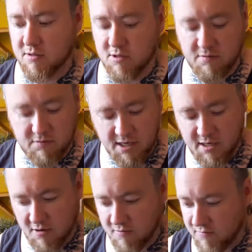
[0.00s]
because you've seen
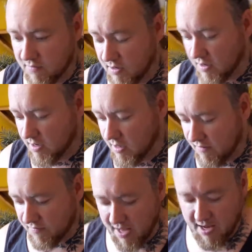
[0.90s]
enough
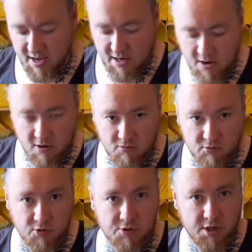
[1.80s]
of that, and I'll
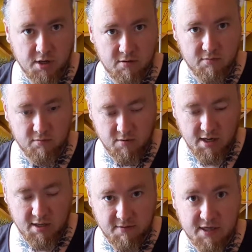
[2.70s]
join you
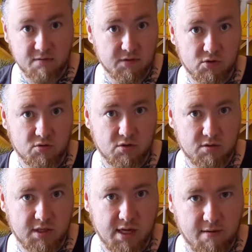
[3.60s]
when the rest of it's all
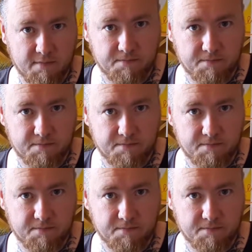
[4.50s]
stuck together.